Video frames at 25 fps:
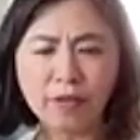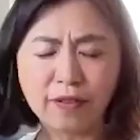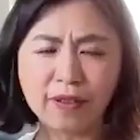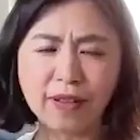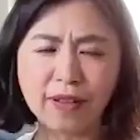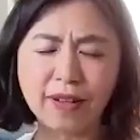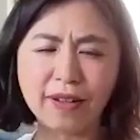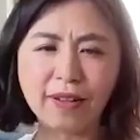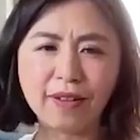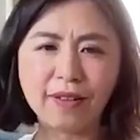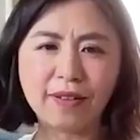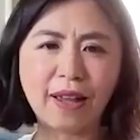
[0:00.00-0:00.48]

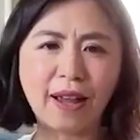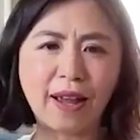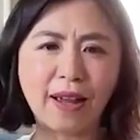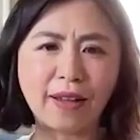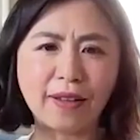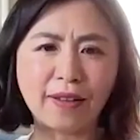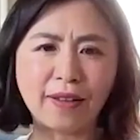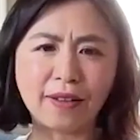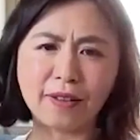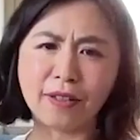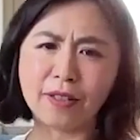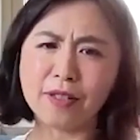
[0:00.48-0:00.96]
think
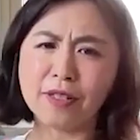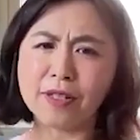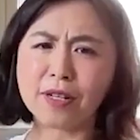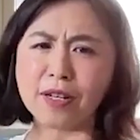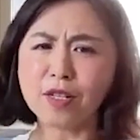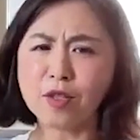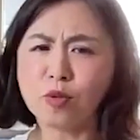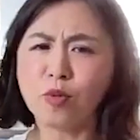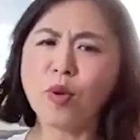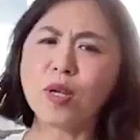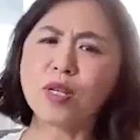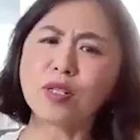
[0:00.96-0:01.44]
that the
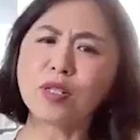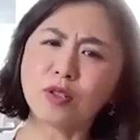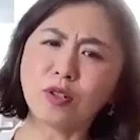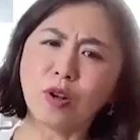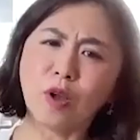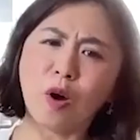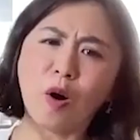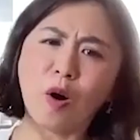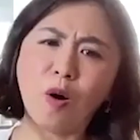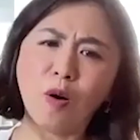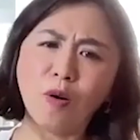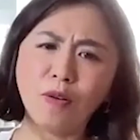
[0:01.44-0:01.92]
6 weeks
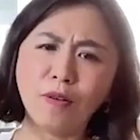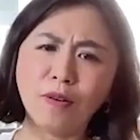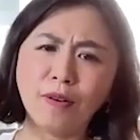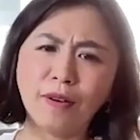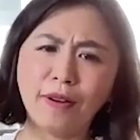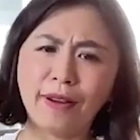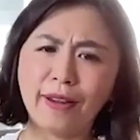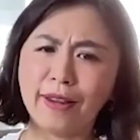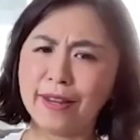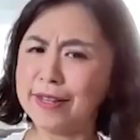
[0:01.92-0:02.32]
long